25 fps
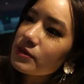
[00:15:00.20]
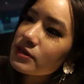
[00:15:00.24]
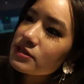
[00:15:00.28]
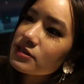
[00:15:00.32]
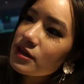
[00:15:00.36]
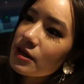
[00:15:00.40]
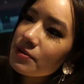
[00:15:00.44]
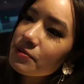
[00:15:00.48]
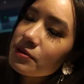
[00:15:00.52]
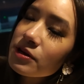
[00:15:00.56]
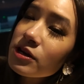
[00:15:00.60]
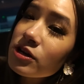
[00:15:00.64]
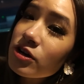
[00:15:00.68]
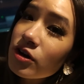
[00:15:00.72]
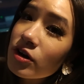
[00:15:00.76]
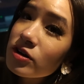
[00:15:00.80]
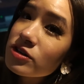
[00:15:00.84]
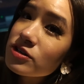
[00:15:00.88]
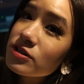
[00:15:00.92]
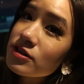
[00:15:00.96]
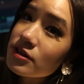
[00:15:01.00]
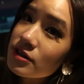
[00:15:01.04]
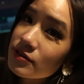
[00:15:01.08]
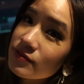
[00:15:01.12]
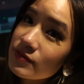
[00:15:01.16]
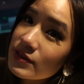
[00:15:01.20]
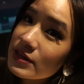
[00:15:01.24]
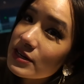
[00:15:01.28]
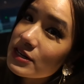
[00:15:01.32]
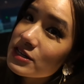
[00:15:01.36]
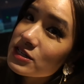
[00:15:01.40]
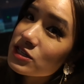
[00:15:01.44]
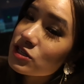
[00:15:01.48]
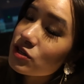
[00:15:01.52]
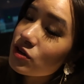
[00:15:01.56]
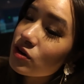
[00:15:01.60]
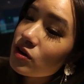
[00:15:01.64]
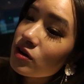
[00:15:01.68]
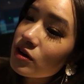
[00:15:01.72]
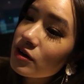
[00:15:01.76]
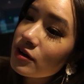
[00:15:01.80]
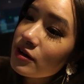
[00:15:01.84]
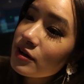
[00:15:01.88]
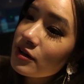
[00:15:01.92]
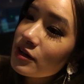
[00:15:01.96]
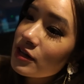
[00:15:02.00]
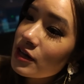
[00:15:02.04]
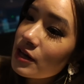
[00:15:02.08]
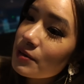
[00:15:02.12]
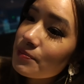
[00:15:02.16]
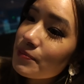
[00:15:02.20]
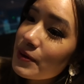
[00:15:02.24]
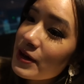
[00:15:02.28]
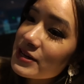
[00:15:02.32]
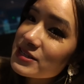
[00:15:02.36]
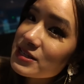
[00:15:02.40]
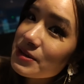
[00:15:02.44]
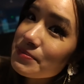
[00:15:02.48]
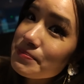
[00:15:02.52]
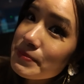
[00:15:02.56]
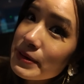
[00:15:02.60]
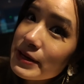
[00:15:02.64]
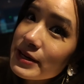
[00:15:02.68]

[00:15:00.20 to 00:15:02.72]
this. I'm gonna go to the convenience store and buy some